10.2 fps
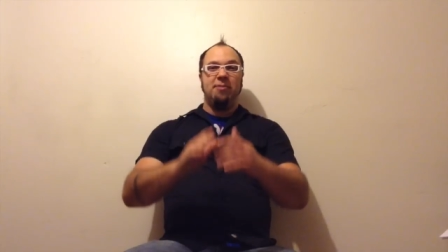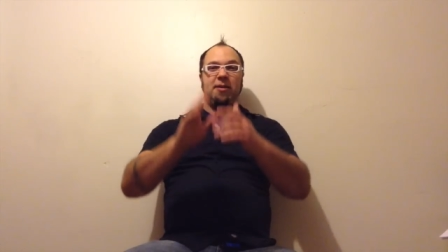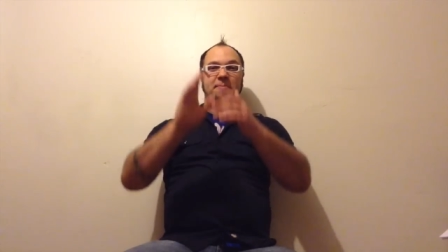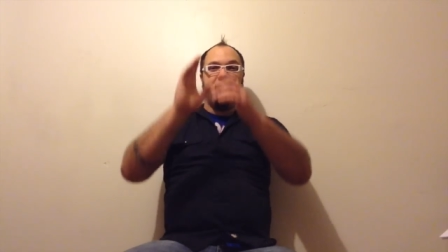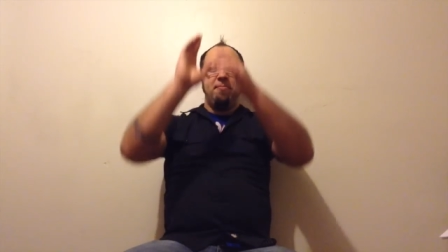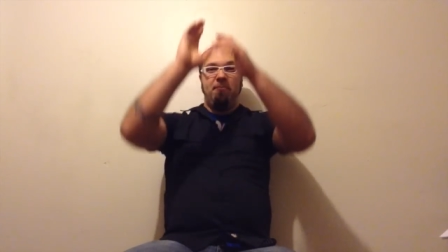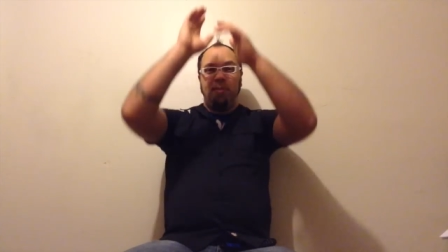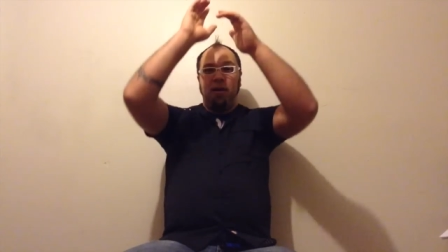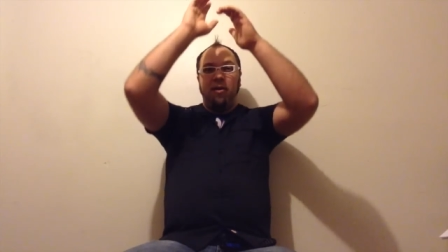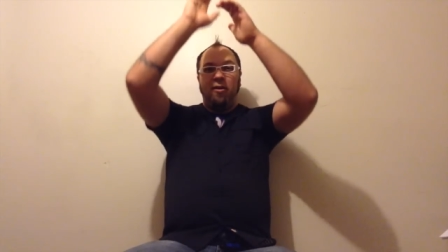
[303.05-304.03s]
went up
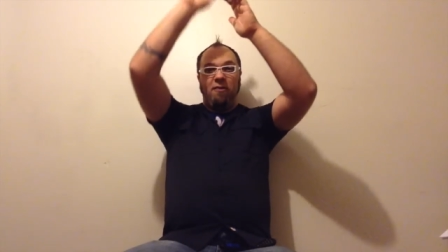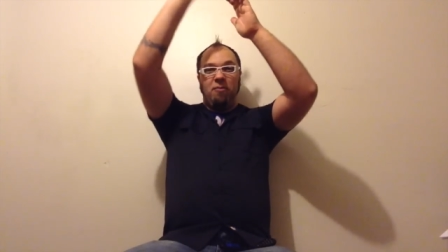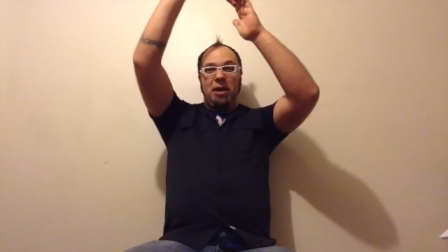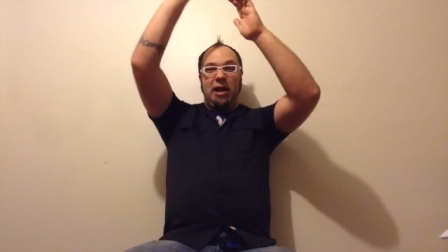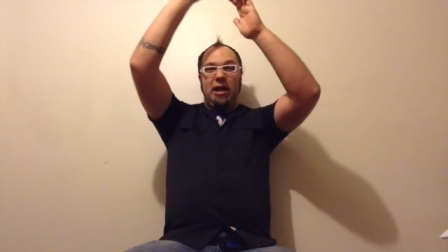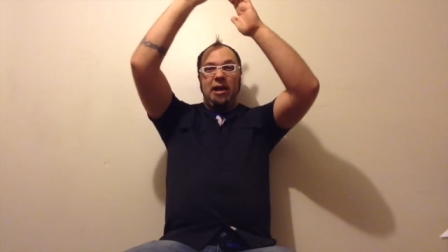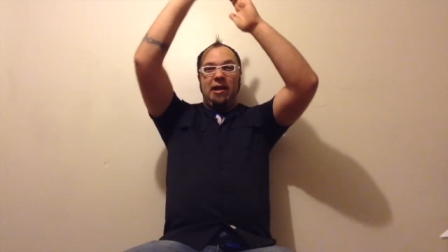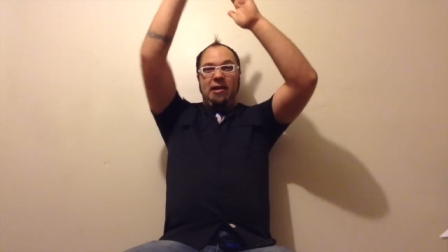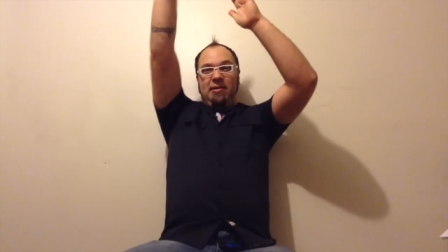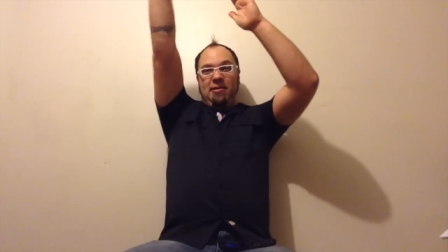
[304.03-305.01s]
over my
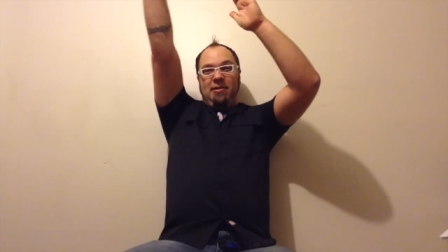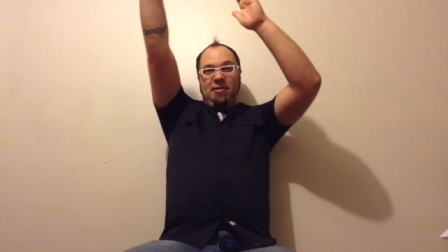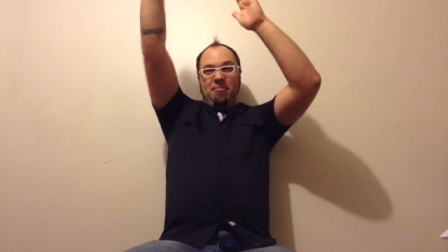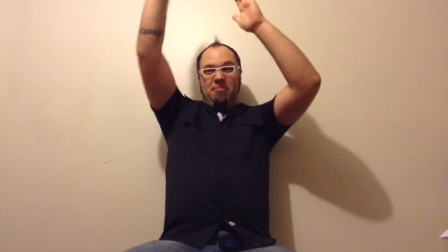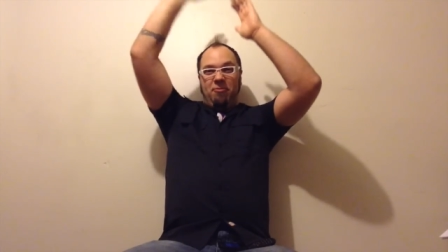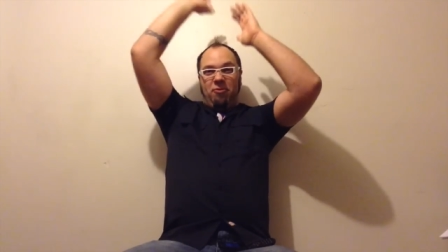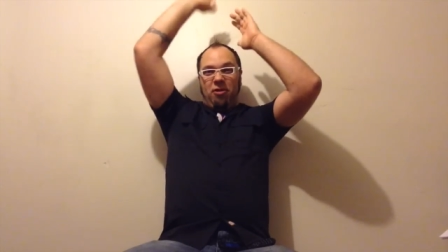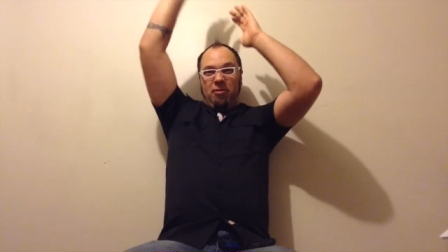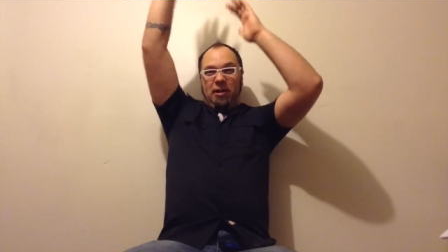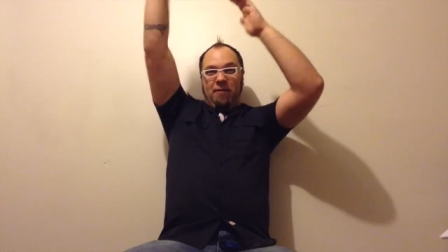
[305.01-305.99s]
head
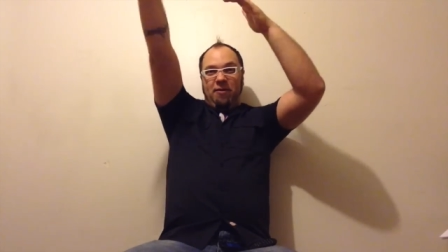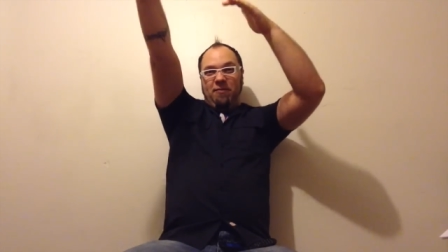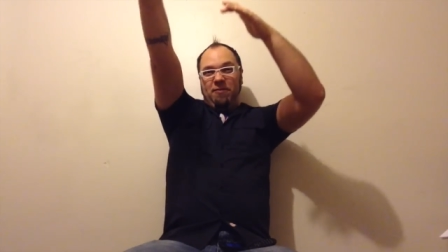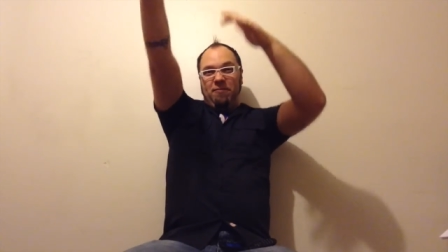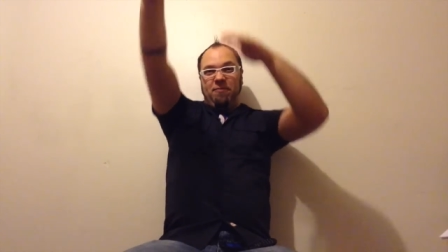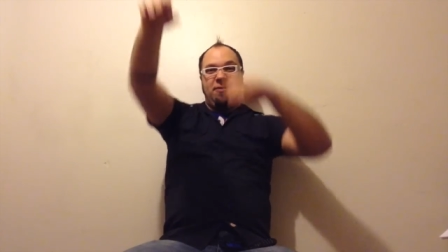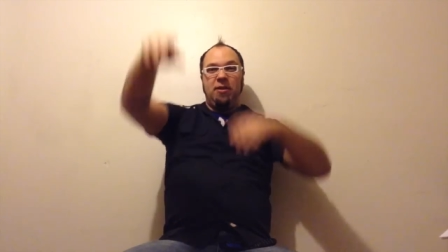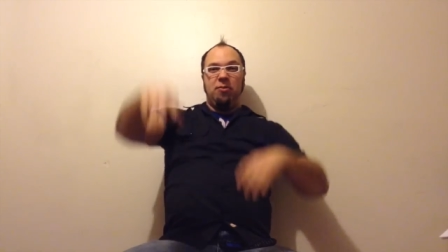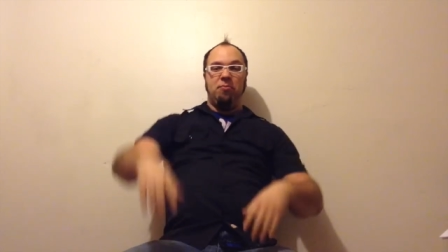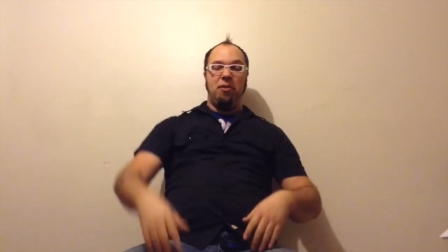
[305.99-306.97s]
before I would ever even
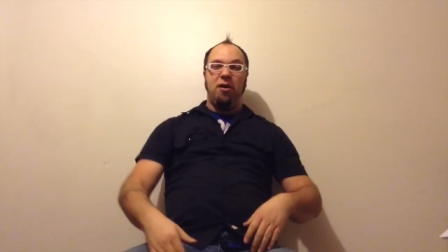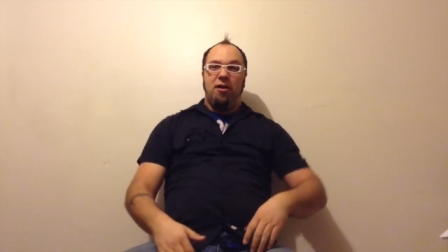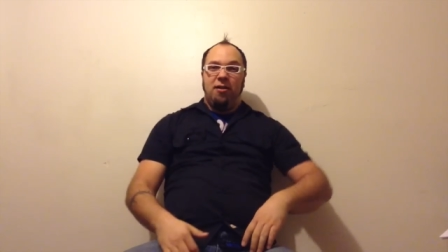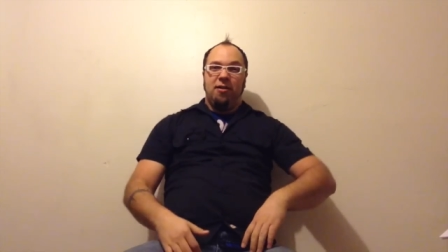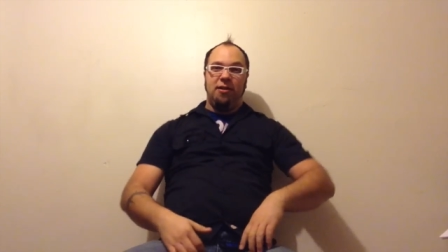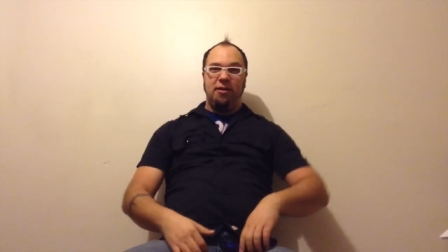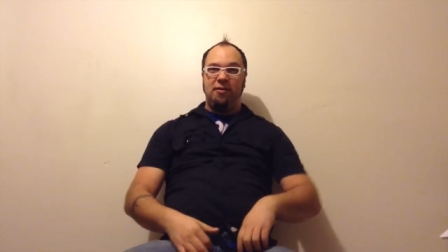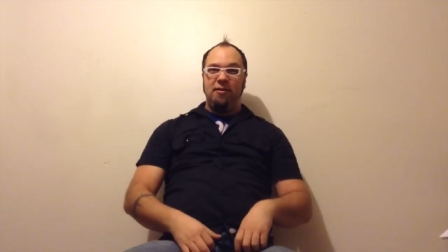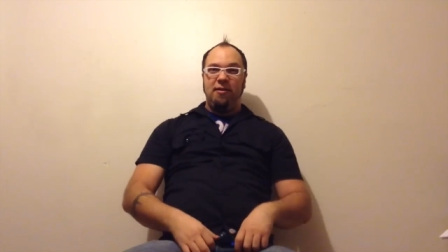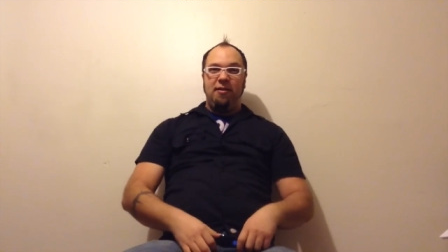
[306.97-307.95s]
fling the ball,
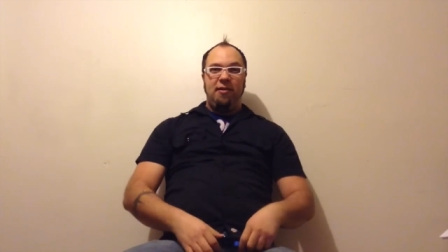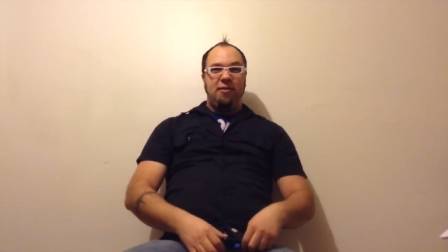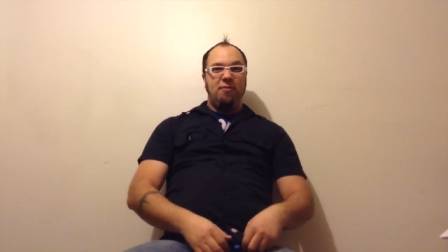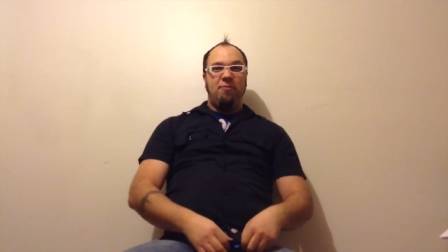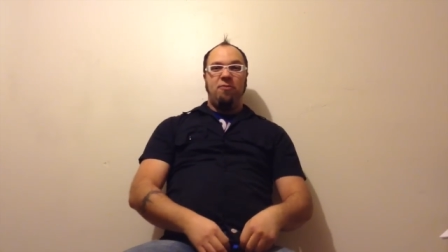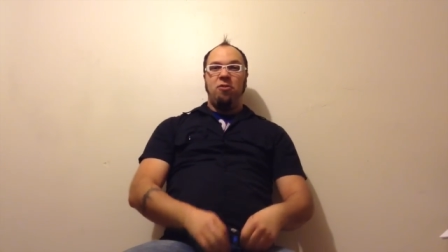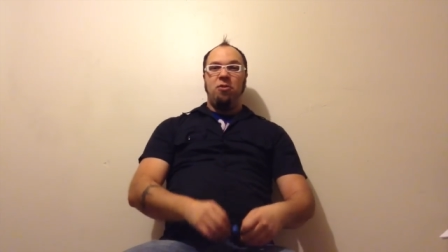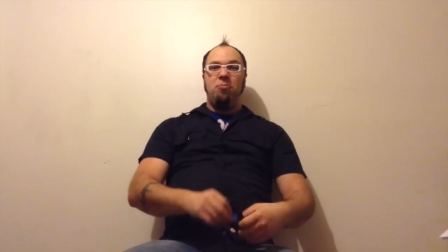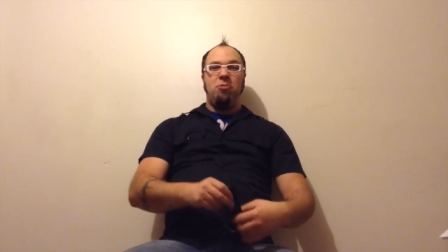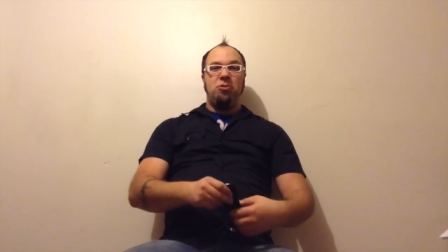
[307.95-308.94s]
and the
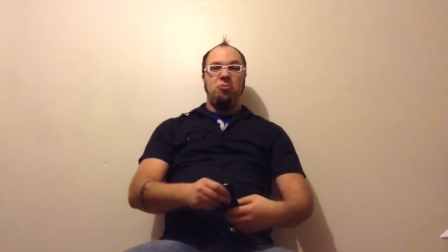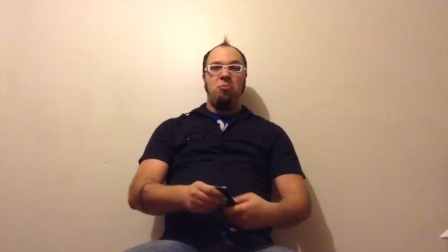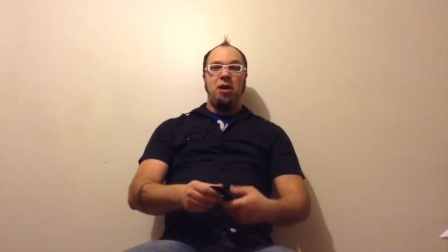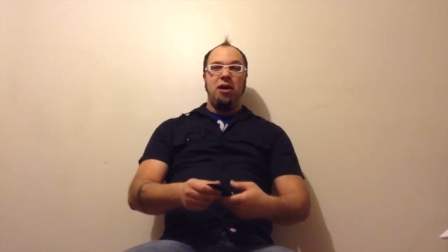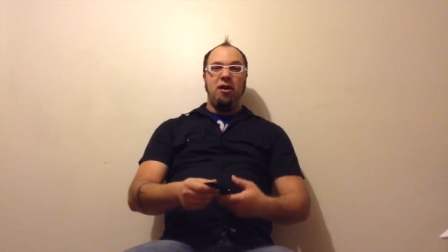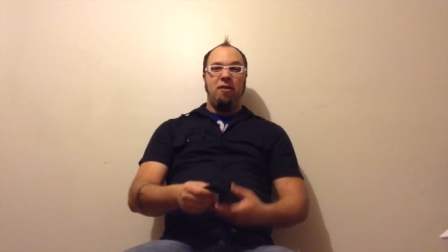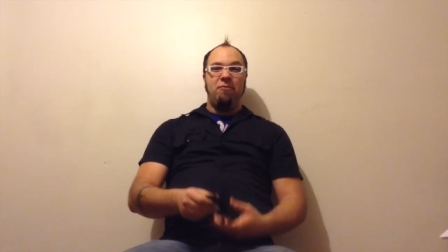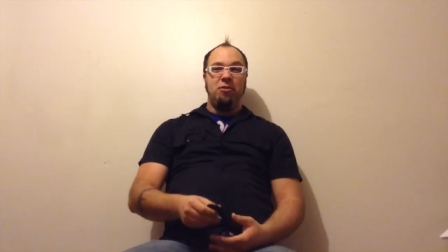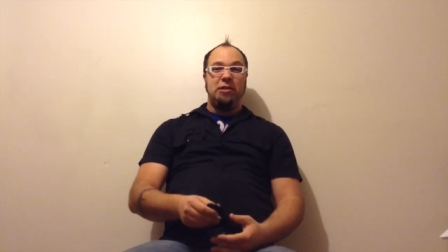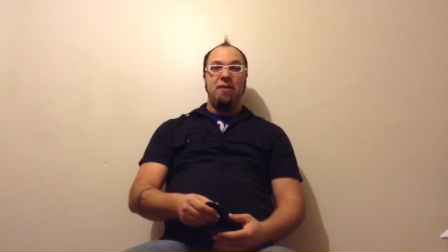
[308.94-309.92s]
form was way
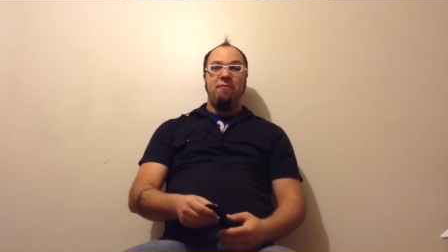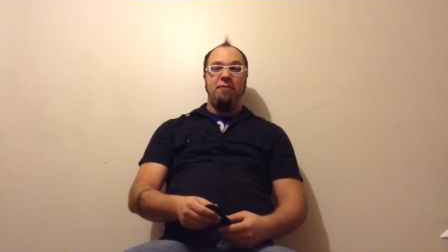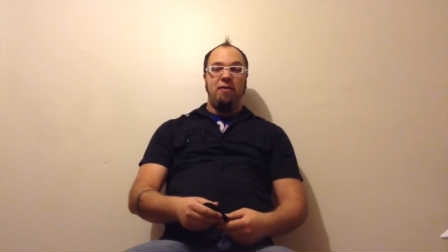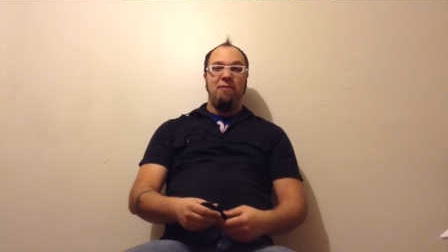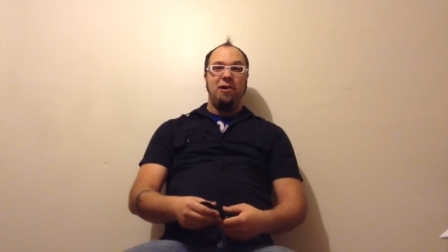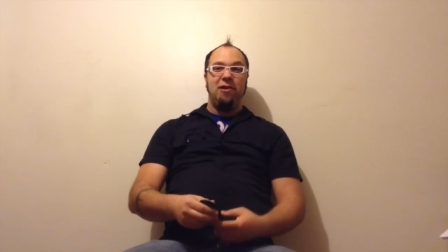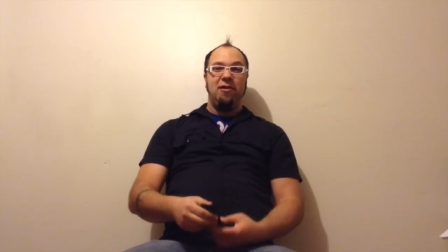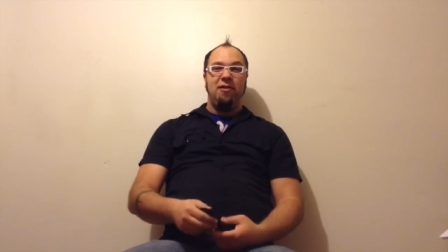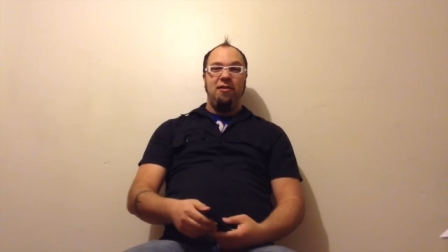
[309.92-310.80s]
off, which I've never